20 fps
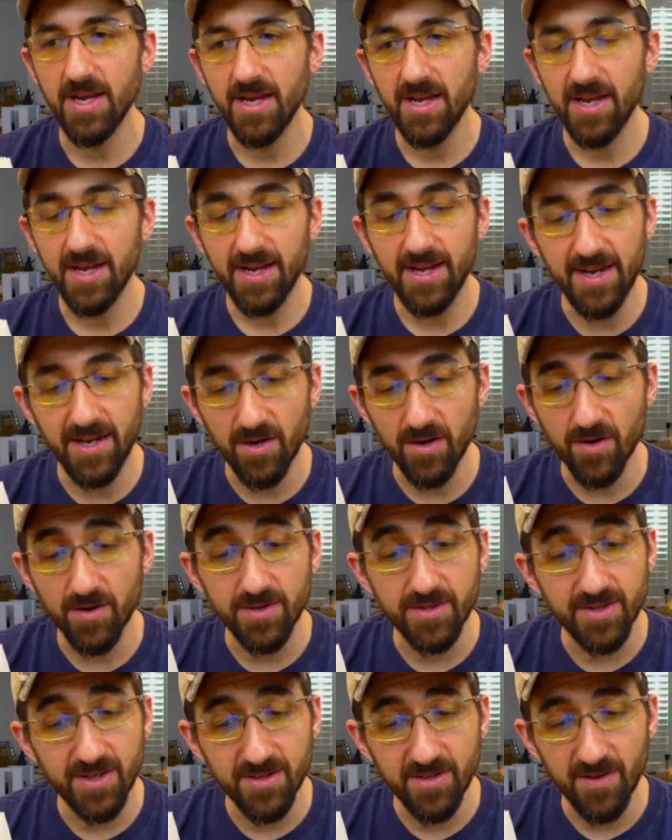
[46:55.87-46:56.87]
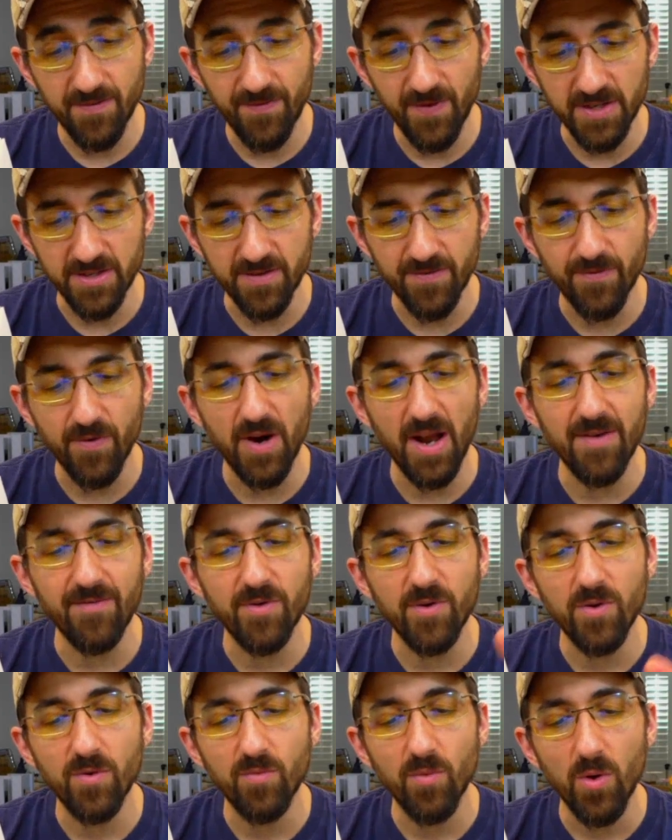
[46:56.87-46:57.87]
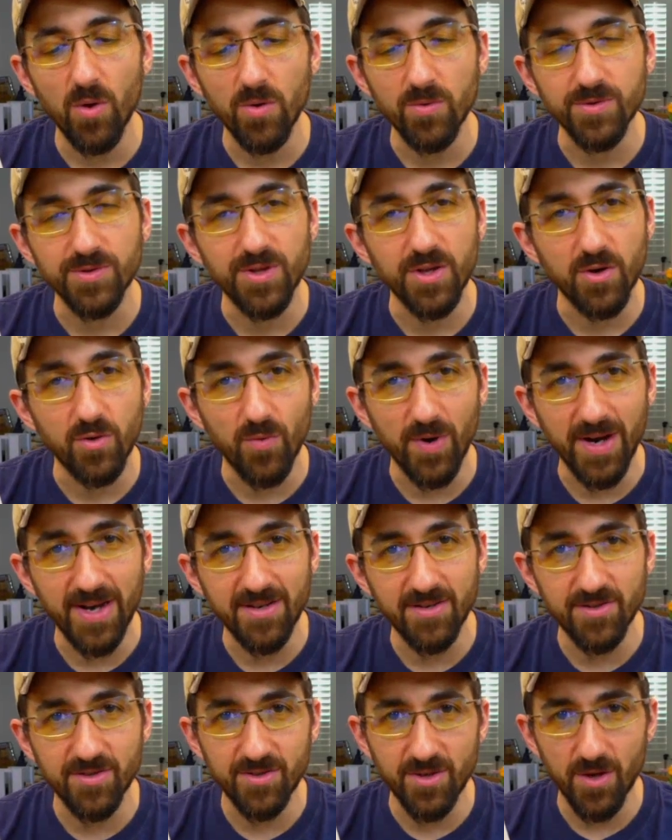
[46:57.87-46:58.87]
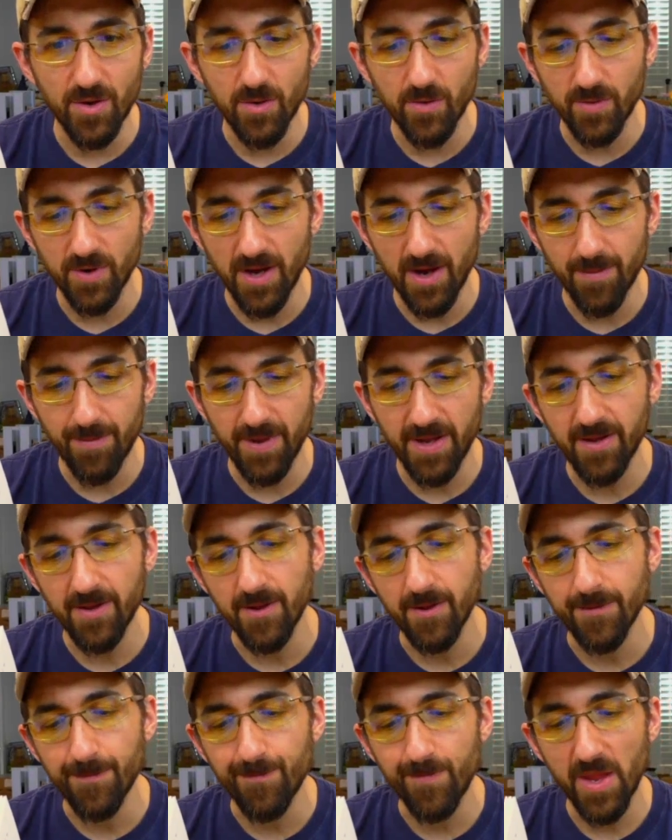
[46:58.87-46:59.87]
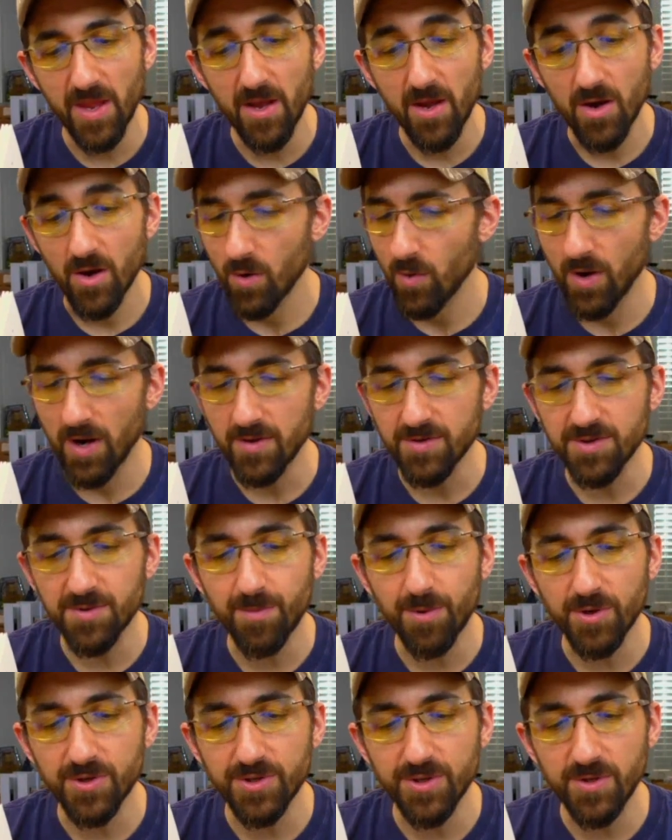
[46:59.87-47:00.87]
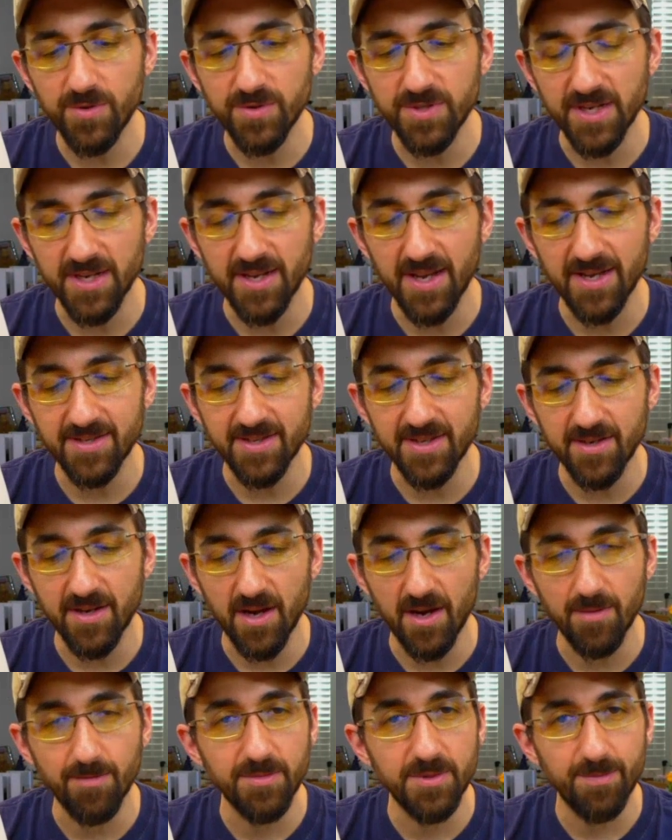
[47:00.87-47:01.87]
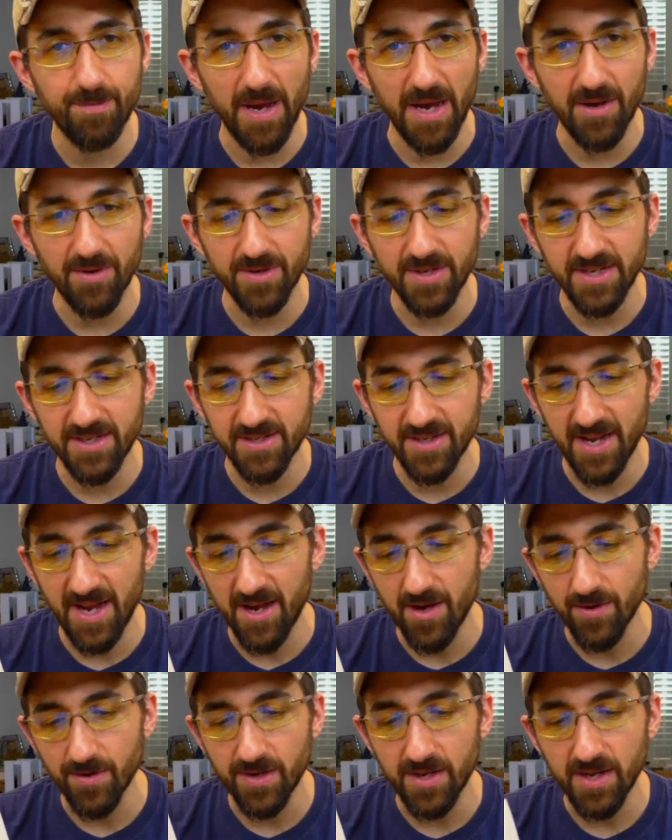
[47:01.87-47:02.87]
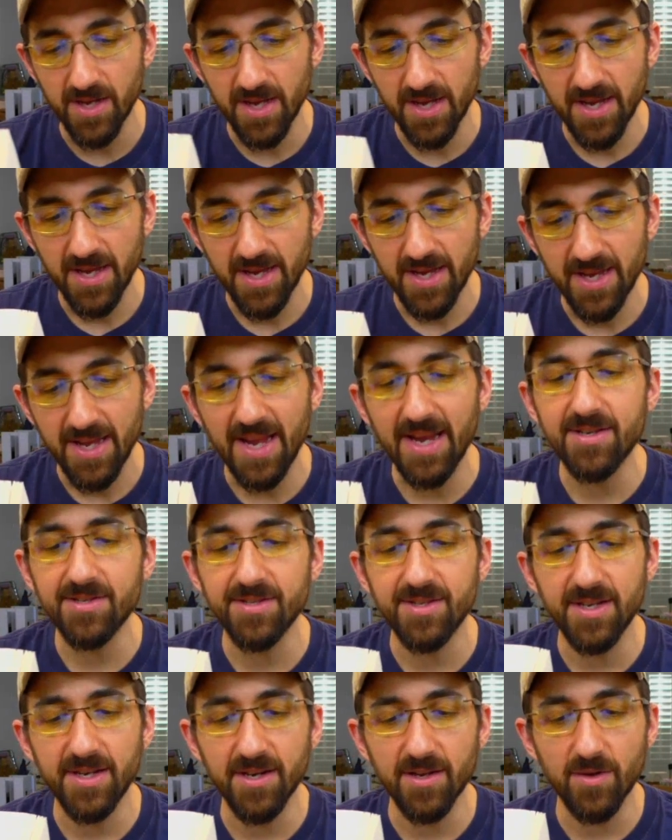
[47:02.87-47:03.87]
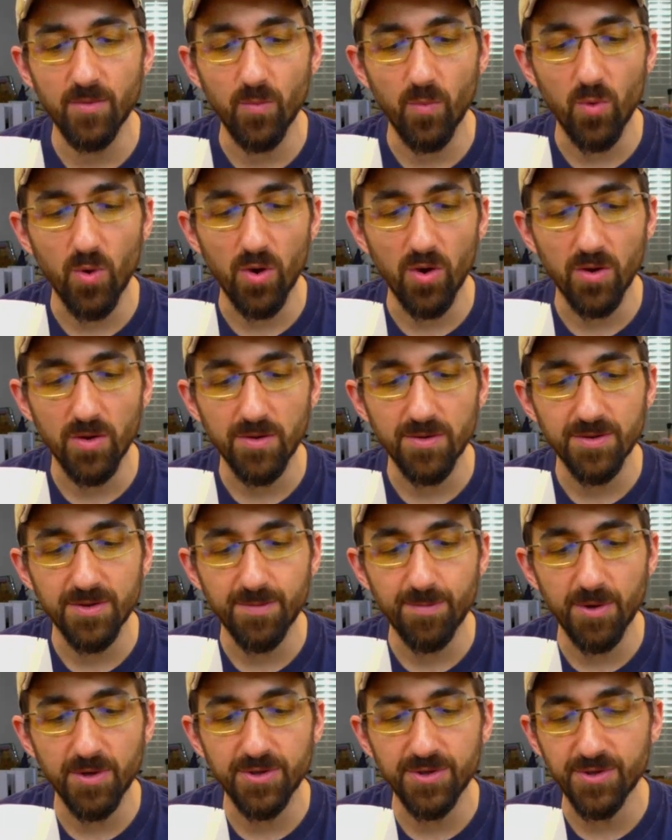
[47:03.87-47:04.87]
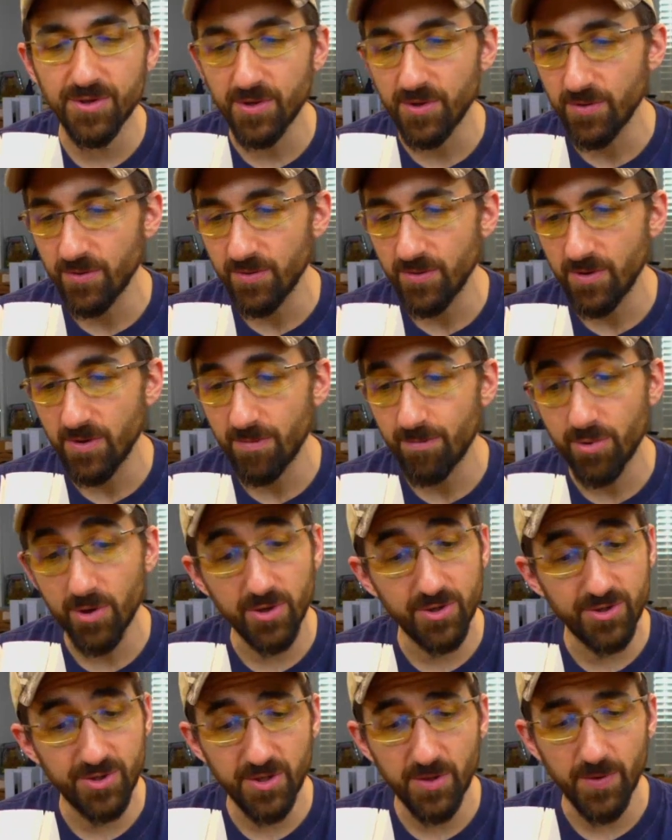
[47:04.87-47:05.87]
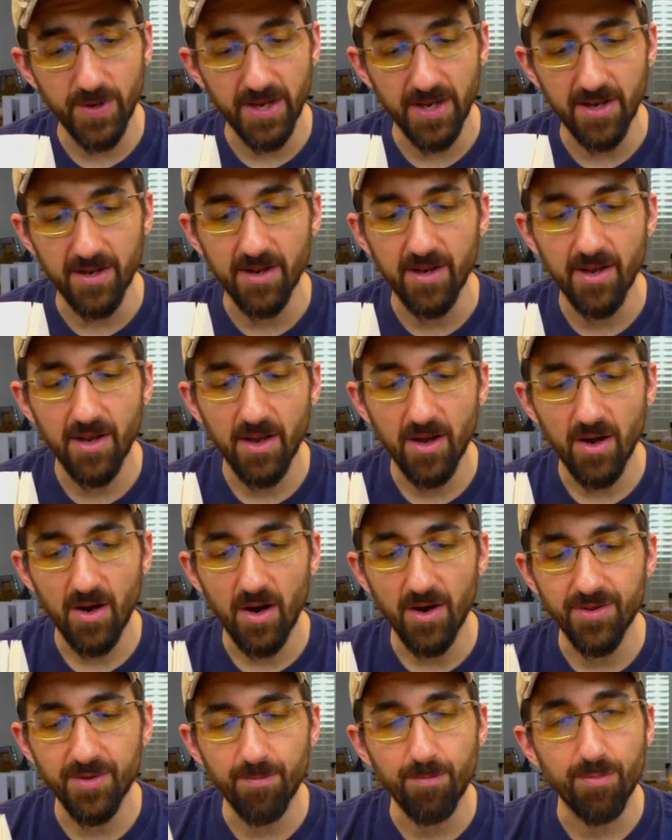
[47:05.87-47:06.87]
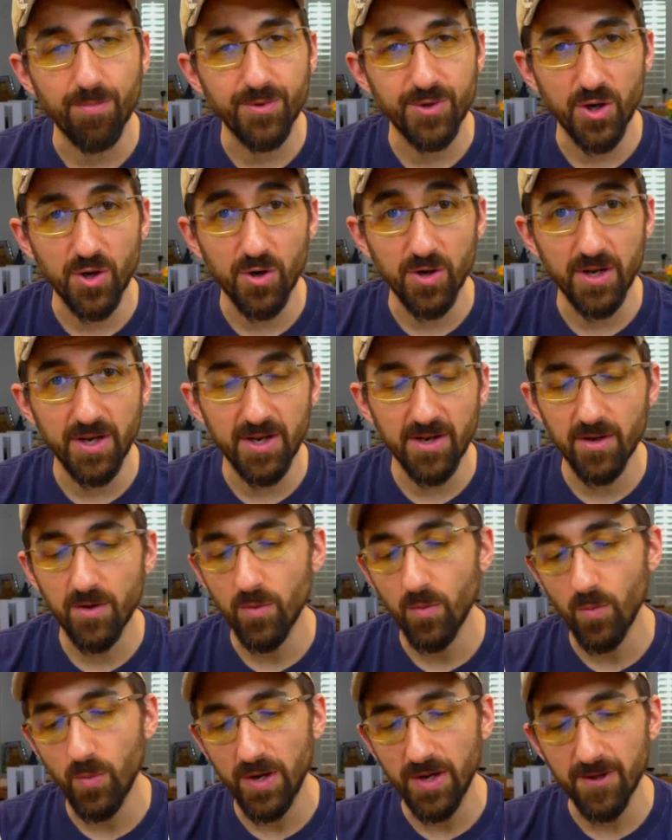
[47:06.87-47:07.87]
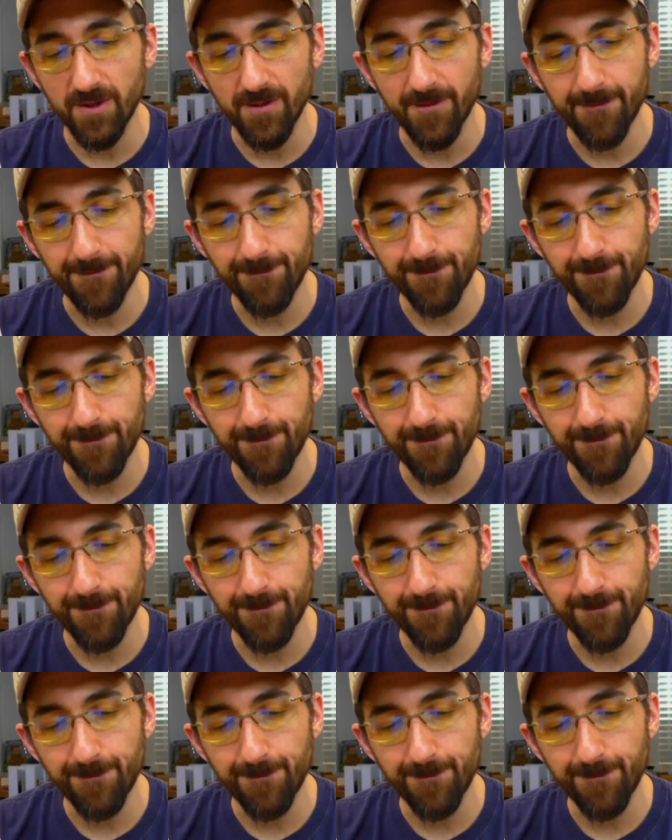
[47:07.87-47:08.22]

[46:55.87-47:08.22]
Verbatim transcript: Here Sisyphus forever rolls the great stone uphill, or else pursues it as comes bounding down. Ixion whirls, pursued, pursuing on the turning wheel.